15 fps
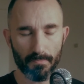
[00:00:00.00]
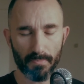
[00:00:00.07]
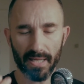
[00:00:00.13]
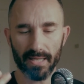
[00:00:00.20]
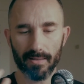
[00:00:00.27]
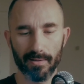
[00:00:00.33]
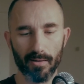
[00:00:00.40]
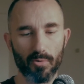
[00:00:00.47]
by
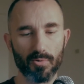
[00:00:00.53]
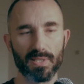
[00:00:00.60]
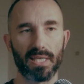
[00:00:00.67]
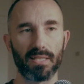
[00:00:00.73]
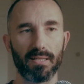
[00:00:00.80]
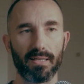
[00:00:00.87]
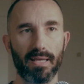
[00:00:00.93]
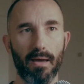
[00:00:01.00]

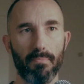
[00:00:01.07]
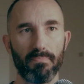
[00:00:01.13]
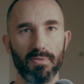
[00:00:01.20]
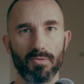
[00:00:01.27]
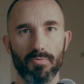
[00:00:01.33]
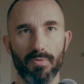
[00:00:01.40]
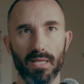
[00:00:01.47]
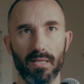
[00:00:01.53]
closing the gap
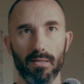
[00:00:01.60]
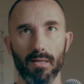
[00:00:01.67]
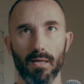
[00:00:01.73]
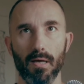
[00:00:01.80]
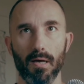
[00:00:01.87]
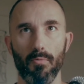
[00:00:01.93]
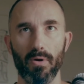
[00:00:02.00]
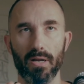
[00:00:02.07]
between
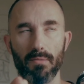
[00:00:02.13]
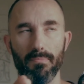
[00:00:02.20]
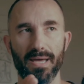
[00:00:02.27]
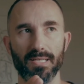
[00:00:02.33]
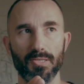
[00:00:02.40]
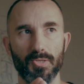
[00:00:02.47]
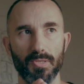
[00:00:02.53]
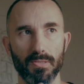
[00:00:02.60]
what I
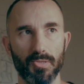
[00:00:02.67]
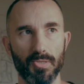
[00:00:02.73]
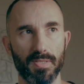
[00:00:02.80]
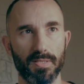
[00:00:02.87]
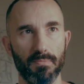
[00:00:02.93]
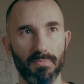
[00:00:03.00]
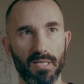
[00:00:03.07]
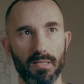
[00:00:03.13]
mentioned
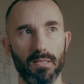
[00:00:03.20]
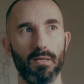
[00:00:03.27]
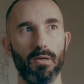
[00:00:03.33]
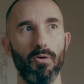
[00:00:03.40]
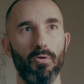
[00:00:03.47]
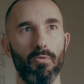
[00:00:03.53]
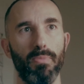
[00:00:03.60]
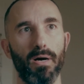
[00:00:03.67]
just a minute
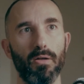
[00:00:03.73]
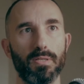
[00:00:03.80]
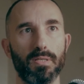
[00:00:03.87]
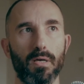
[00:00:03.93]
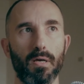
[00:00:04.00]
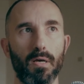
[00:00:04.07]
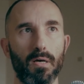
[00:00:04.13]
ago about